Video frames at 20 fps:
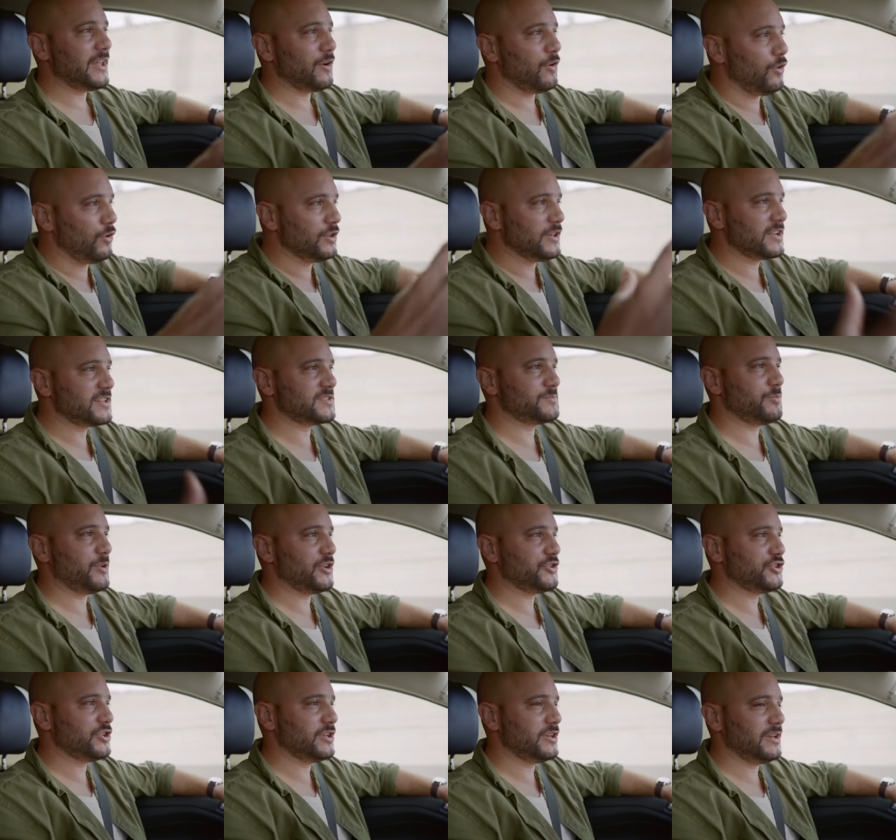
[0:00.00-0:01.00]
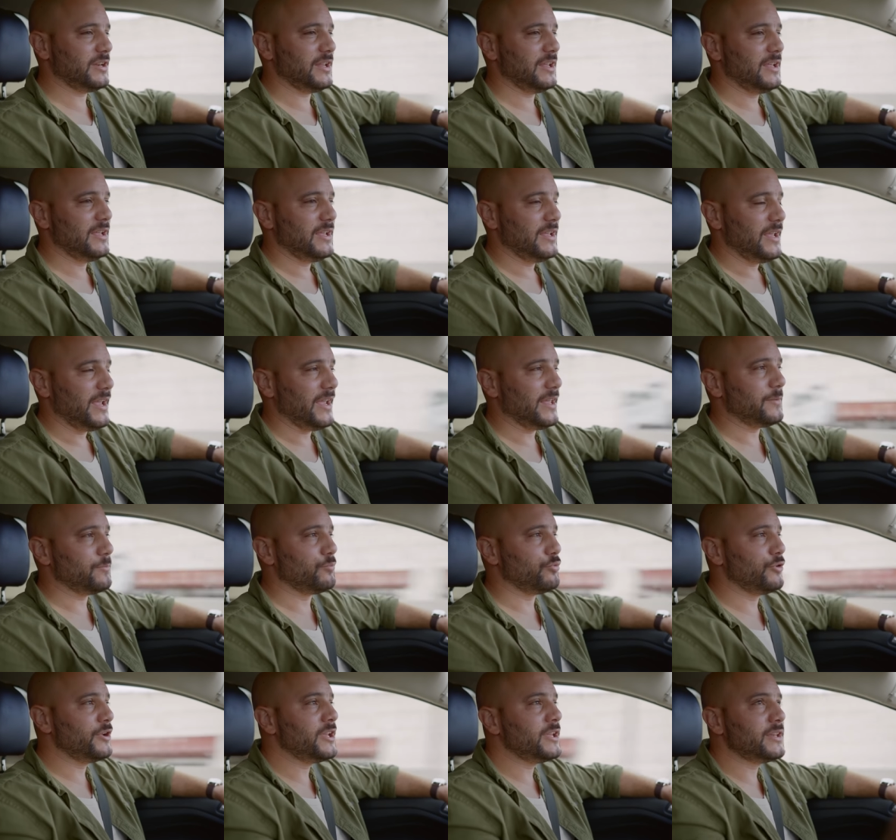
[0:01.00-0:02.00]
that whole expression and
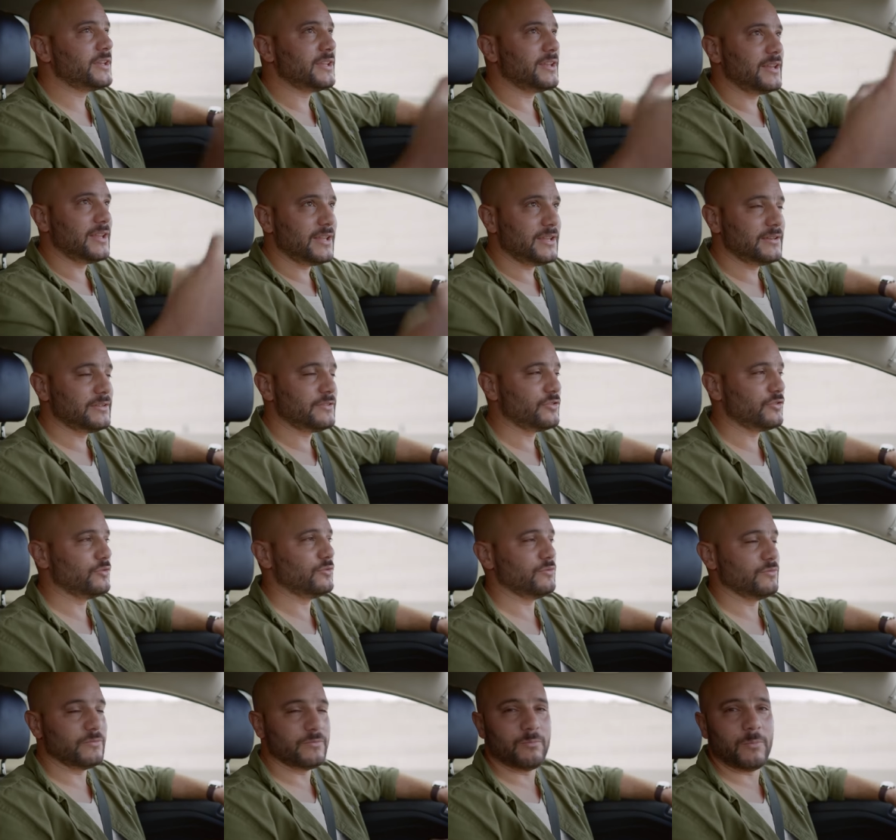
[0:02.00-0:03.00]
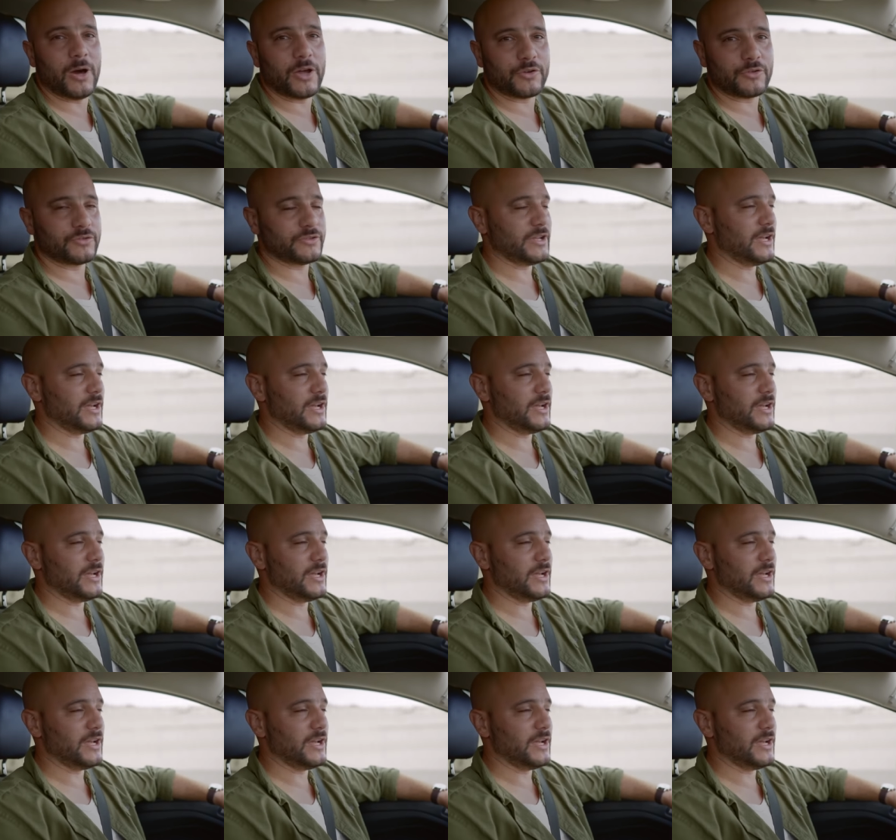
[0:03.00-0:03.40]
bringing it into modern